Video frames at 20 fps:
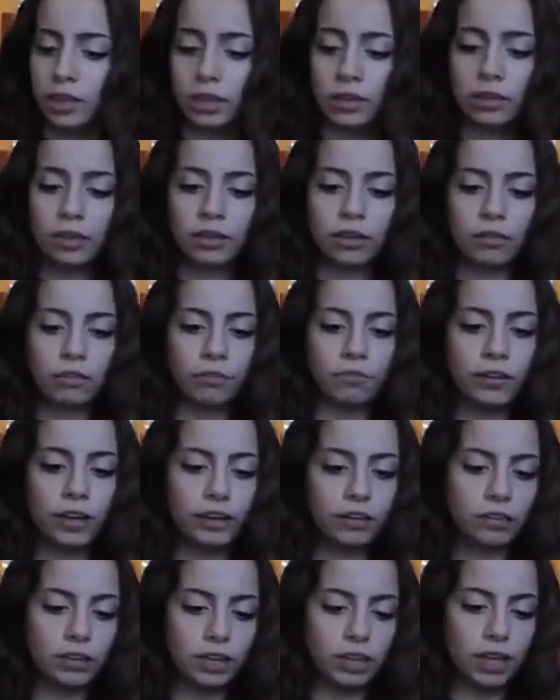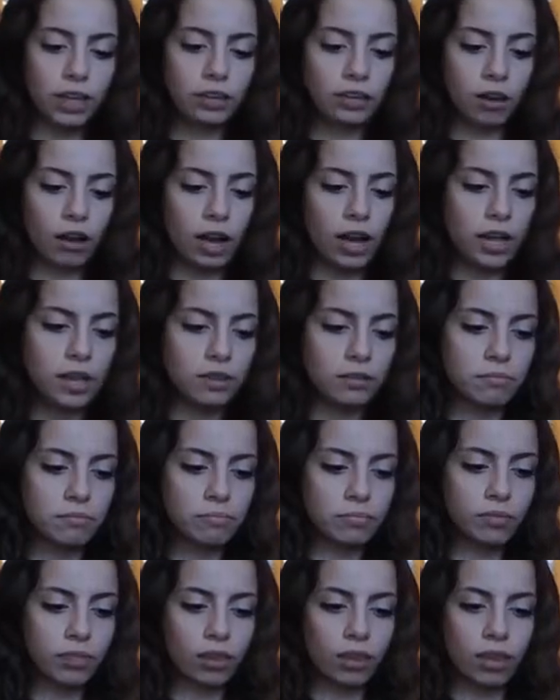The final thing I got
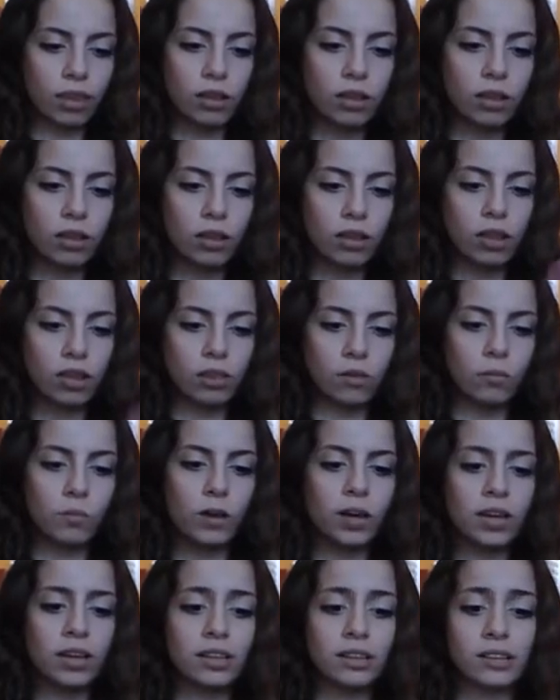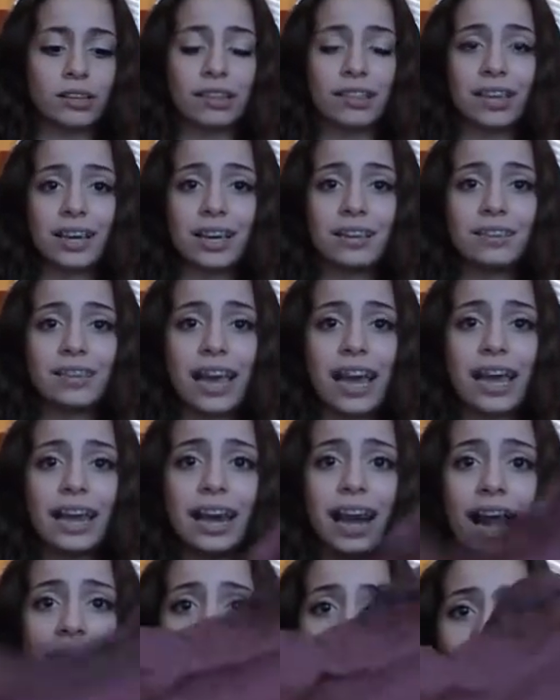was this,
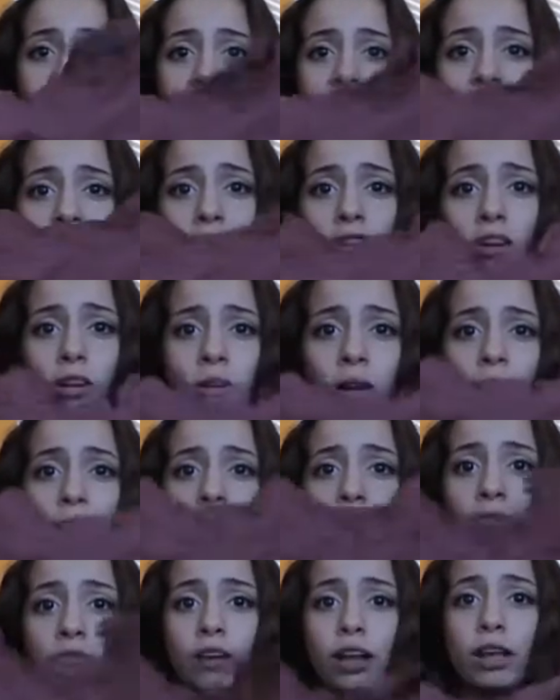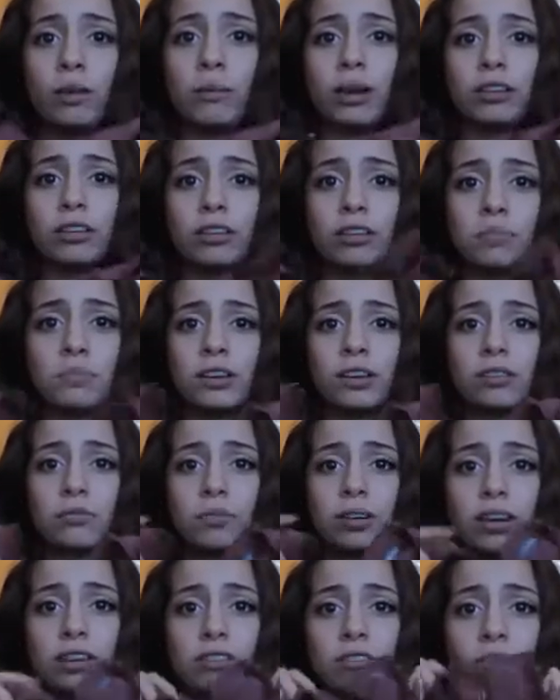and I don't know how I felt about this because
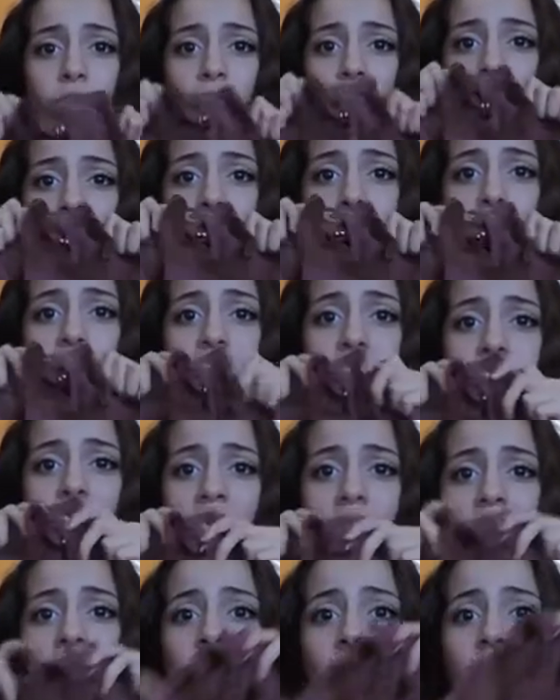when I saw it on the rack,